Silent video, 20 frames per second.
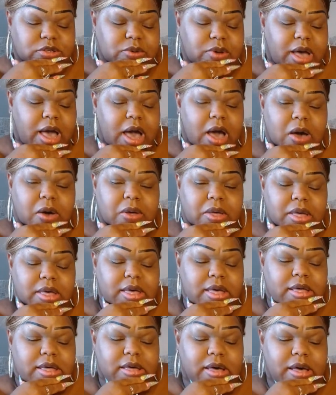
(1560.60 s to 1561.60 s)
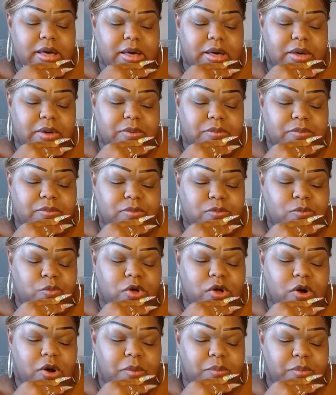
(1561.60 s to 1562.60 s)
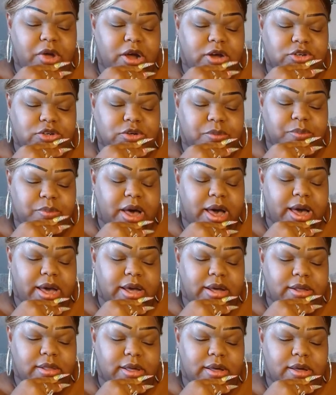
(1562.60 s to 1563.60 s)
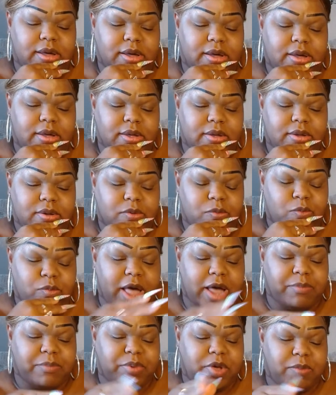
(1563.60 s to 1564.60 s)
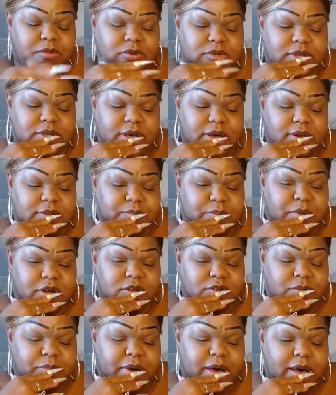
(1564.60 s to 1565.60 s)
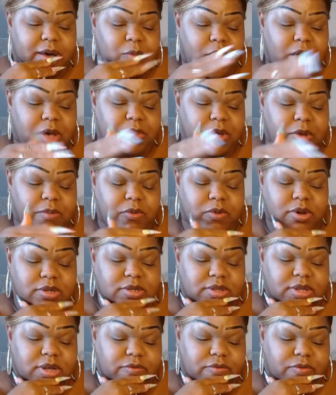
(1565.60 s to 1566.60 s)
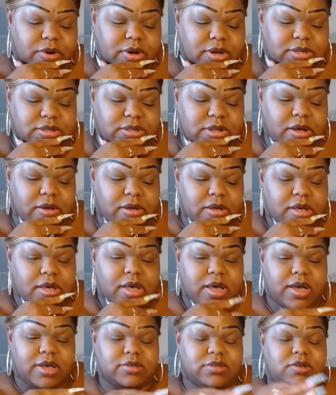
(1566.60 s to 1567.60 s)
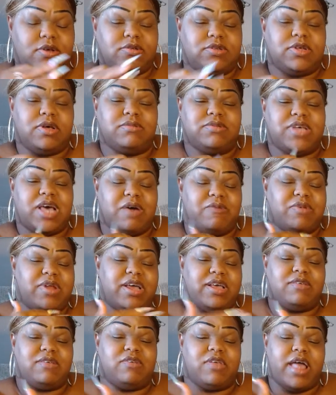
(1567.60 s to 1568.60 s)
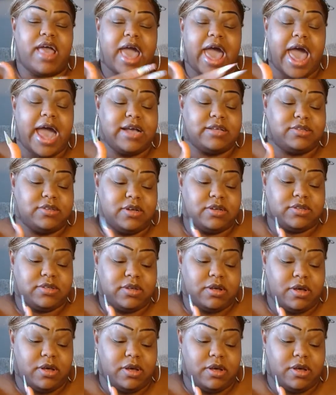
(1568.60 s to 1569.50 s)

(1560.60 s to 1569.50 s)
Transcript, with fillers: to how um, we are measured by. Uh, black people's skin is measured by white people and it's different and stuff. And so sometimes when they, they ask us